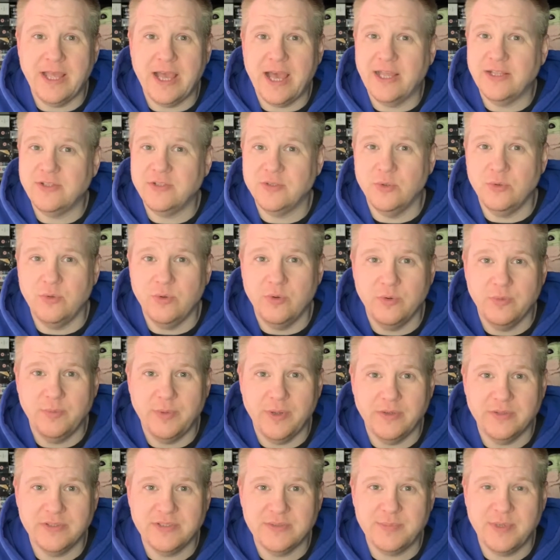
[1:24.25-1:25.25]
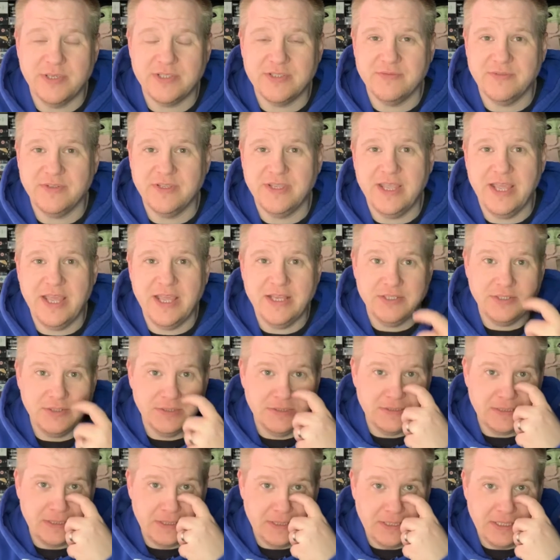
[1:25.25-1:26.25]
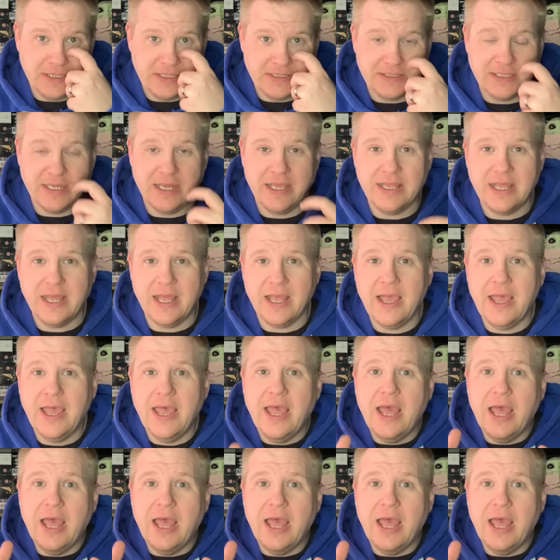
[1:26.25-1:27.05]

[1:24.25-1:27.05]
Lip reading: I don't know about specifications and things like that.